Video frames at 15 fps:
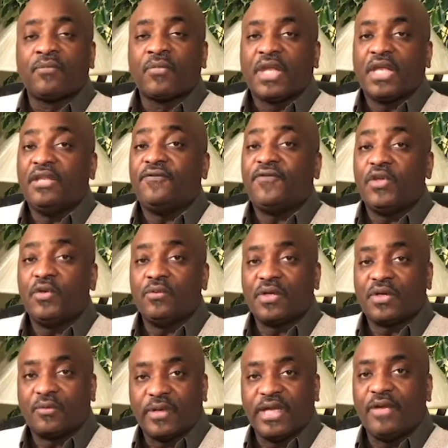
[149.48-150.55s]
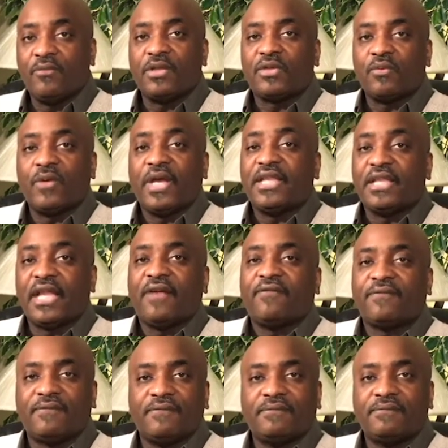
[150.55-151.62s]
and if you agree with the way that
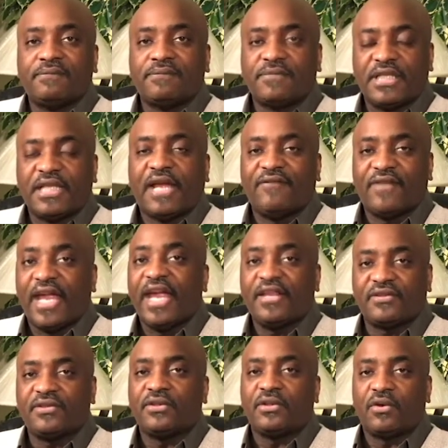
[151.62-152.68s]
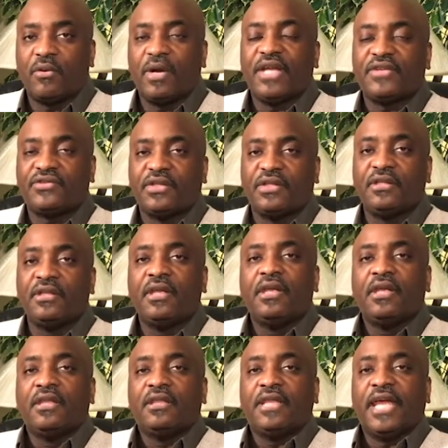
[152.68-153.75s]
I've answered the question,
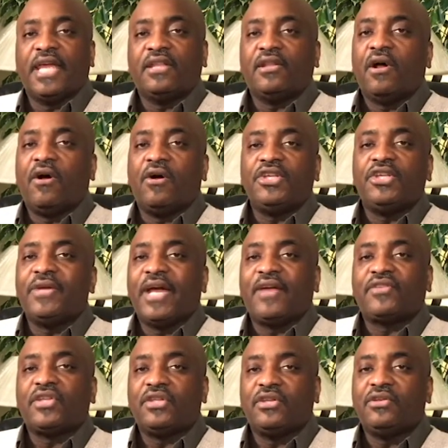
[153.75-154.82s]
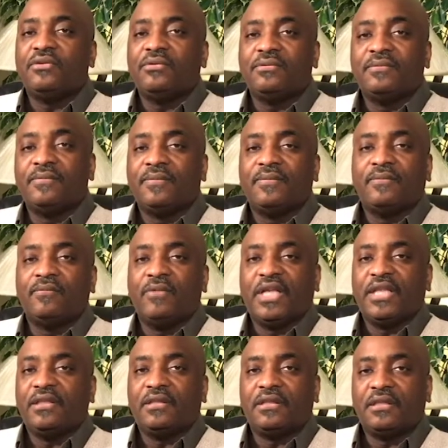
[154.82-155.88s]
then all you have to do
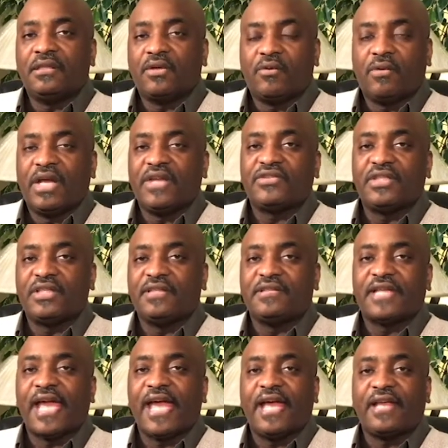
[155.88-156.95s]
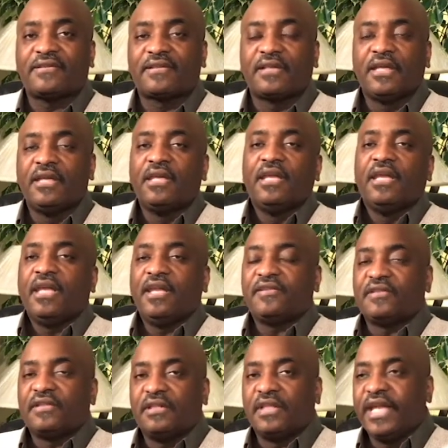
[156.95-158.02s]
when the question is asked
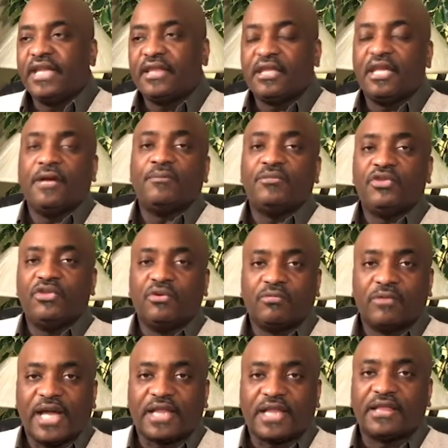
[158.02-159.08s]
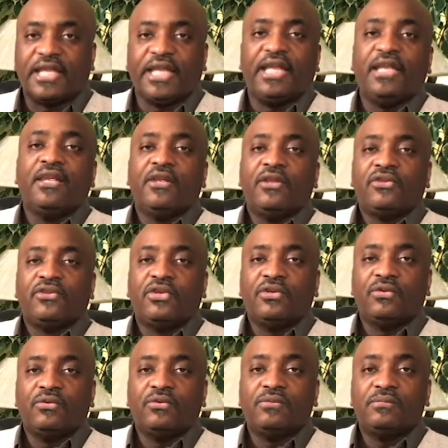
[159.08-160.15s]
is link them directly
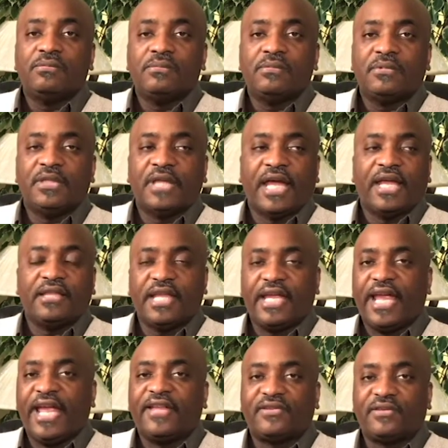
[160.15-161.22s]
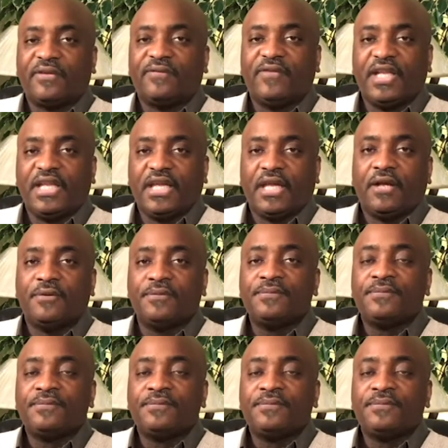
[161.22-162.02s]
to that answer video.